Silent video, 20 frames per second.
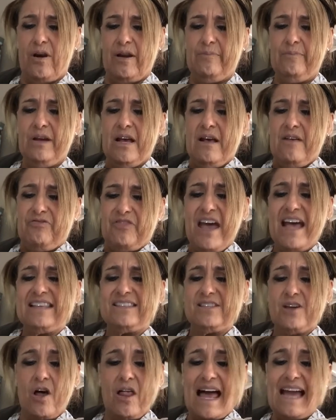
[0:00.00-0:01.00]
him.
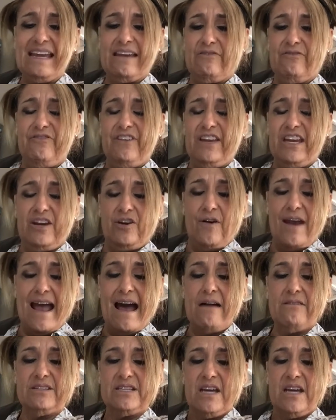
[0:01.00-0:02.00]
That's all I can figure
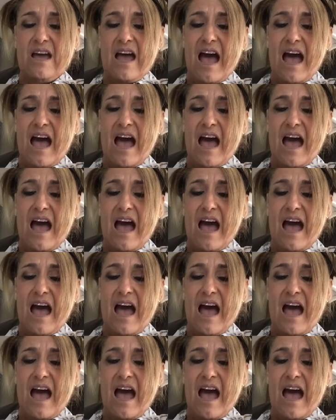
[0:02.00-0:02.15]
out.